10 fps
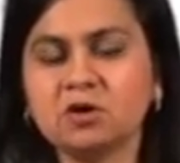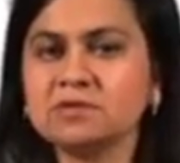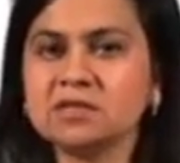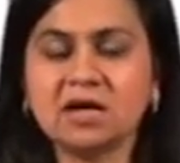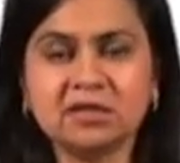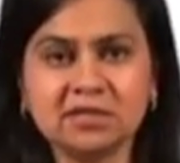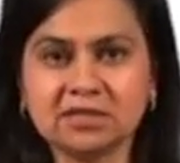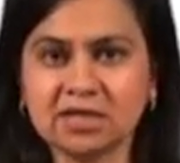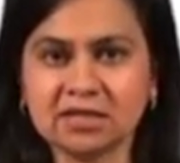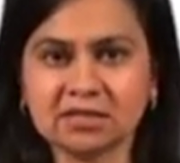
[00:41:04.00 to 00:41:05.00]
Thomas
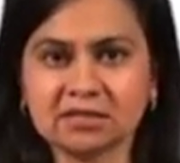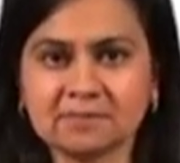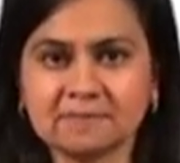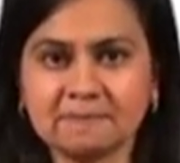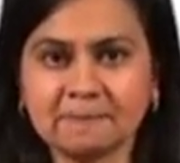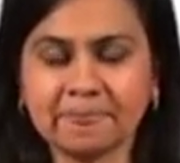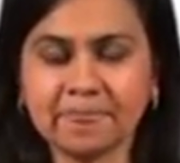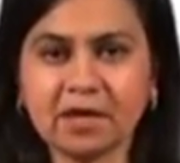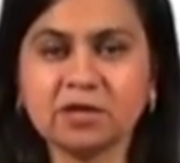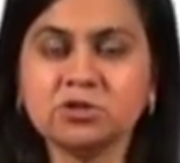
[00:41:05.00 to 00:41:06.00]
Hardy's text,
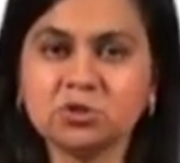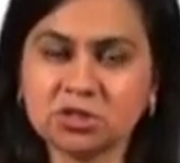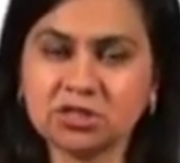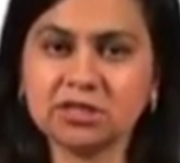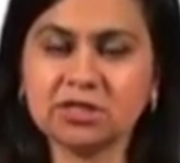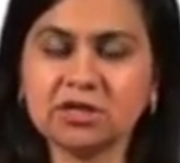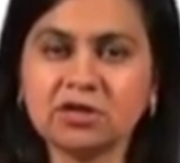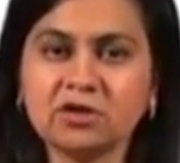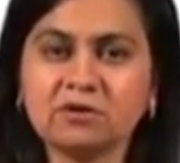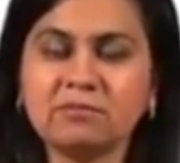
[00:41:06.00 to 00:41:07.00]
usually
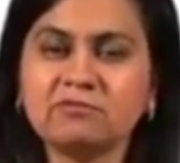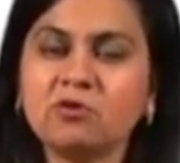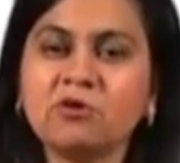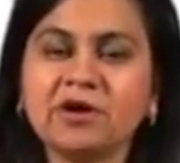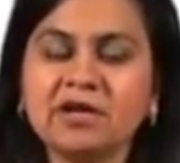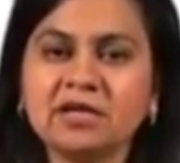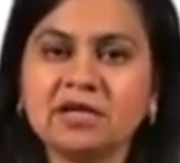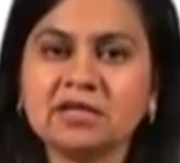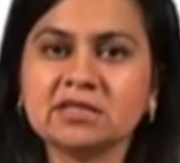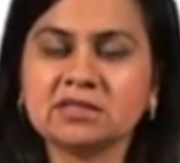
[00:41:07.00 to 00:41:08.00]
before
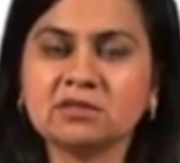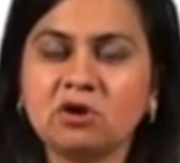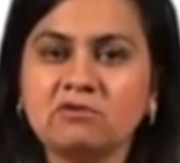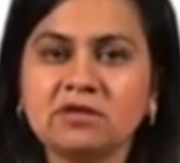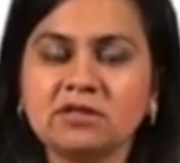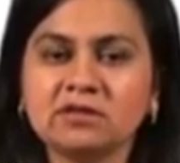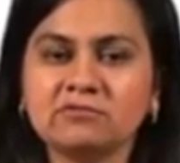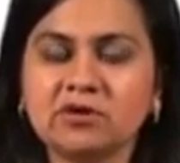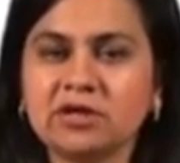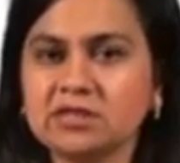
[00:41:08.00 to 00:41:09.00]
reading his novel,
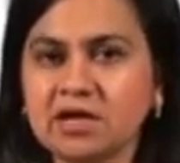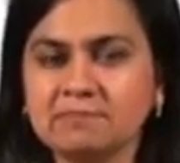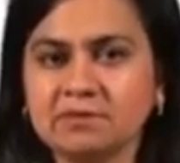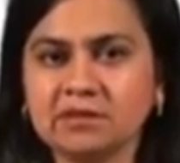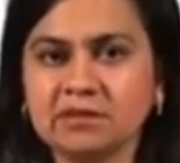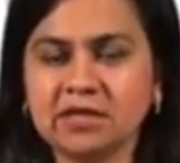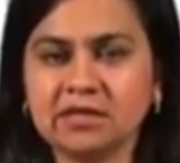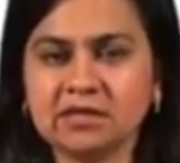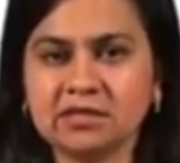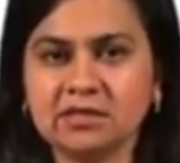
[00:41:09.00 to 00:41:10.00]
for example,
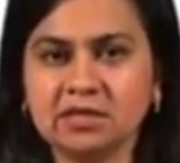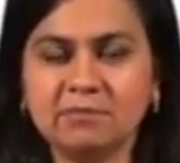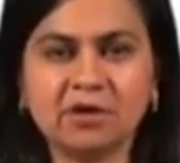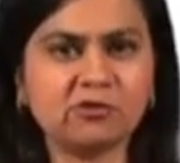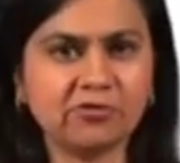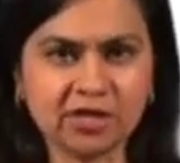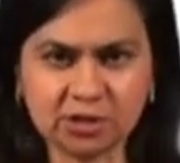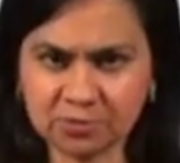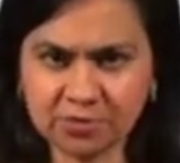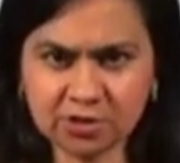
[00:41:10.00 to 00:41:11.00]
that is The Mayor of
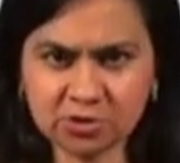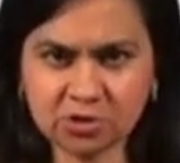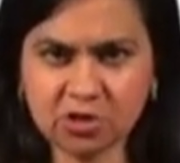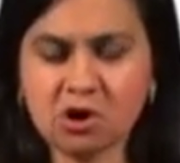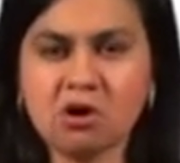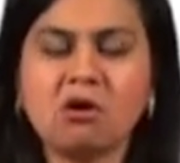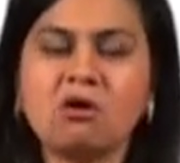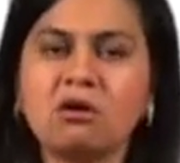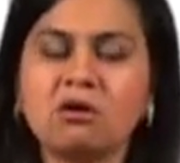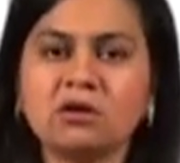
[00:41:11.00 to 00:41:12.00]
Casterbridge
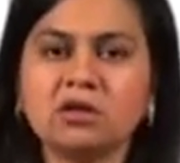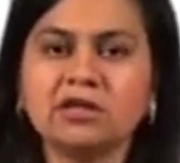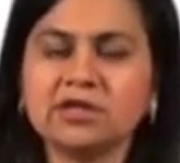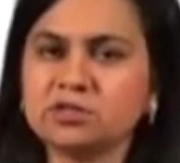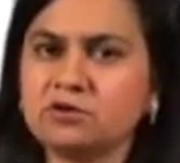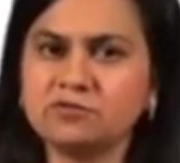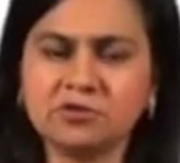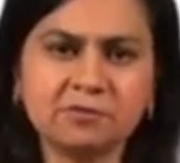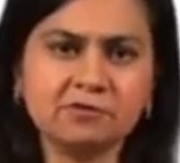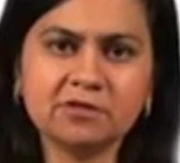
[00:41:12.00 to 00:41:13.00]
or Tess of
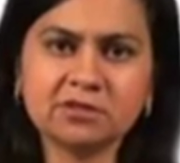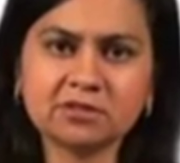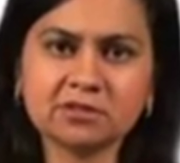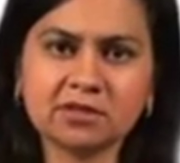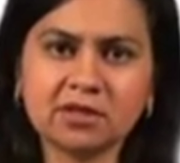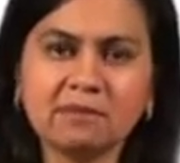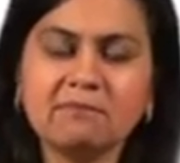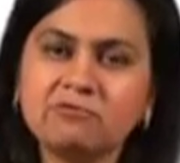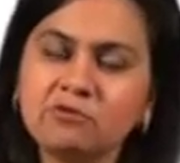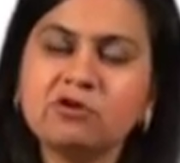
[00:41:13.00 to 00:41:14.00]
D'Urbervilles,
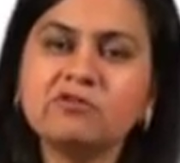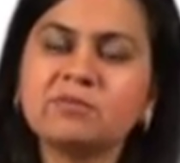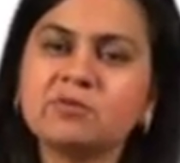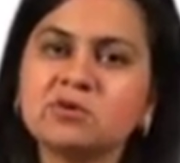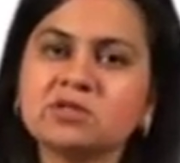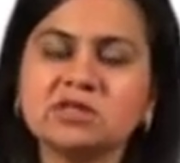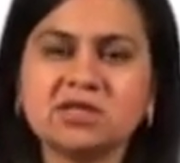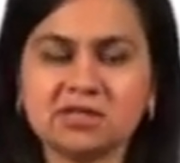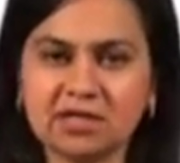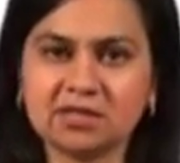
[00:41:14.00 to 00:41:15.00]
before we approach
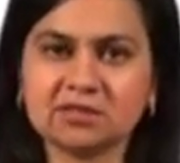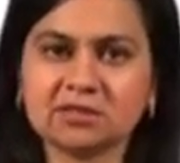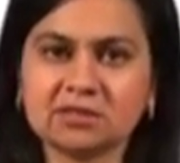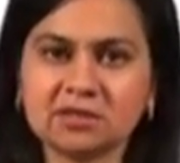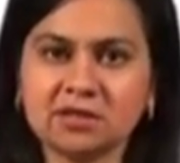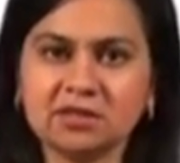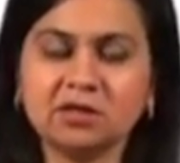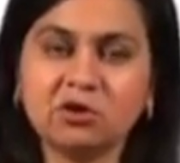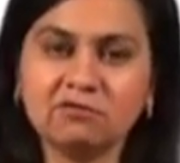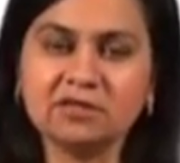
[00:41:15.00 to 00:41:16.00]
these texts,
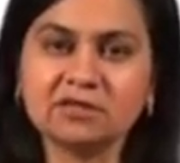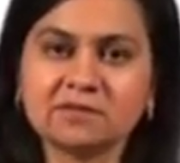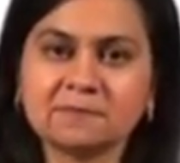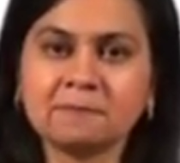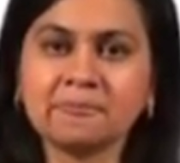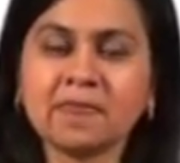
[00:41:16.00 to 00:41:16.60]
the novels,